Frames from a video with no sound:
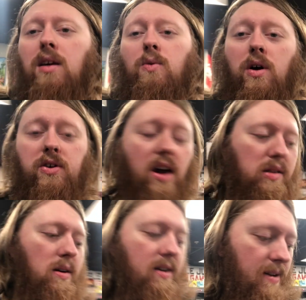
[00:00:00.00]
Well, you
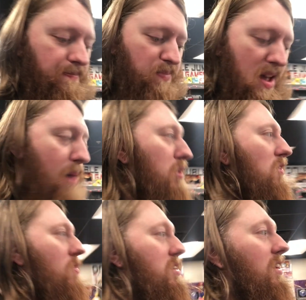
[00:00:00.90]
guys heard it. Abby's
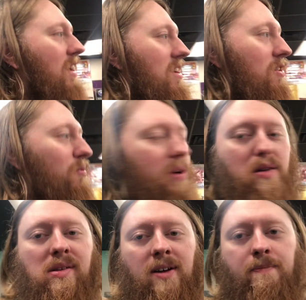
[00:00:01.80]
going to get a new
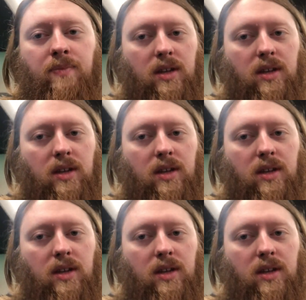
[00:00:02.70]
piercing.